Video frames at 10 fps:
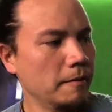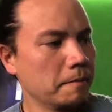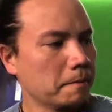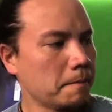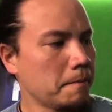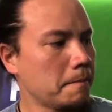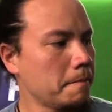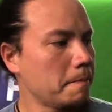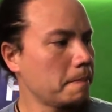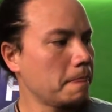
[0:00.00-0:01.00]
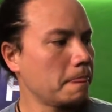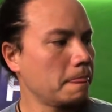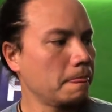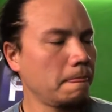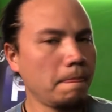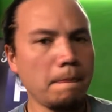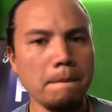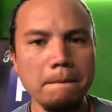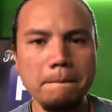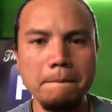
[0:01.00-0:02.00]

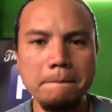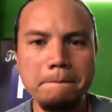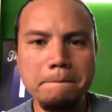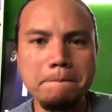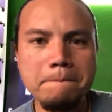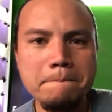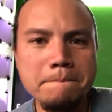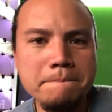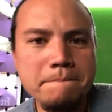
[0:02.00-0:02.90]
No one is speaking in this clip.